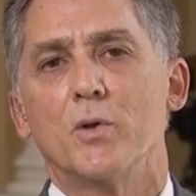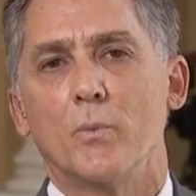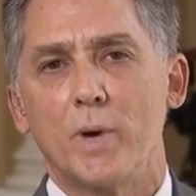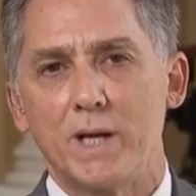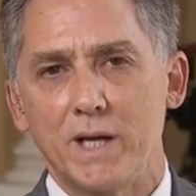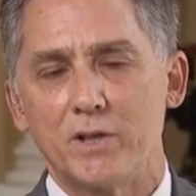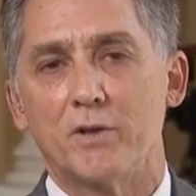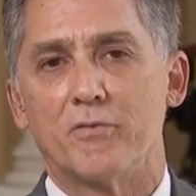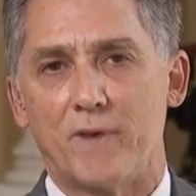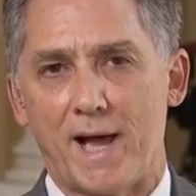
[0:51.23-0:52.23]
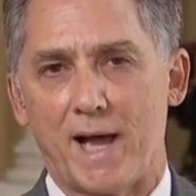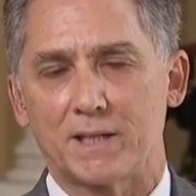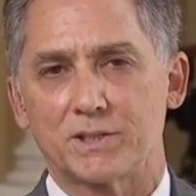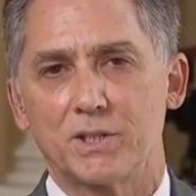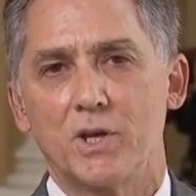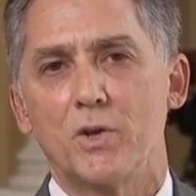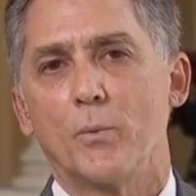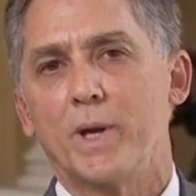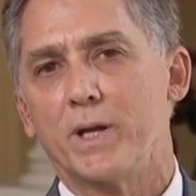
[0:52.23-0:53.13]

We need the facts. We